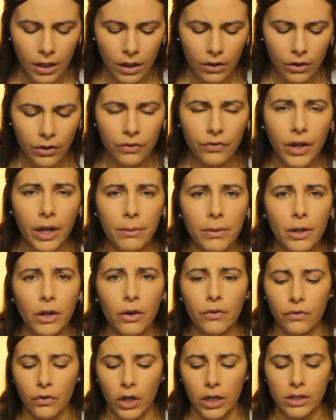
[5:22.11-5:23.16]
their family
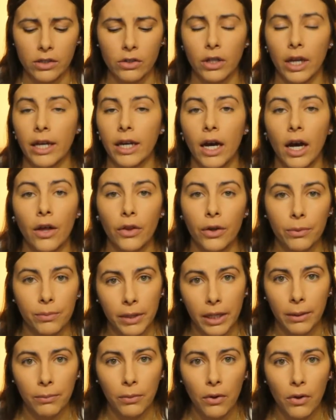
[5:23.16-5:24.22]
or friends or like other
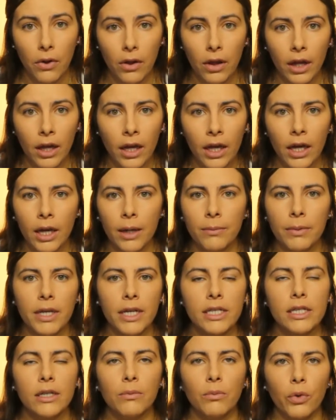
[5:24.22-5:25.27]
people,
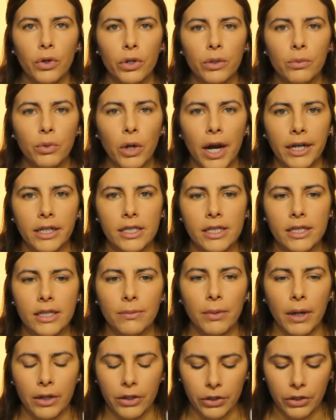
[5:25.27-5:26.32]
because the more you practice, the
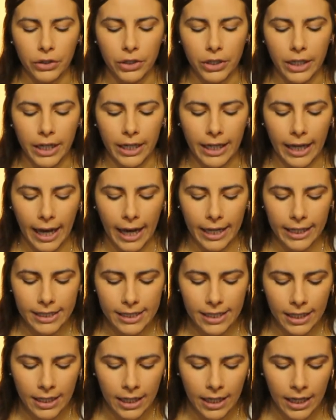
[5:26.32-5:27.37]
better you're gonna get.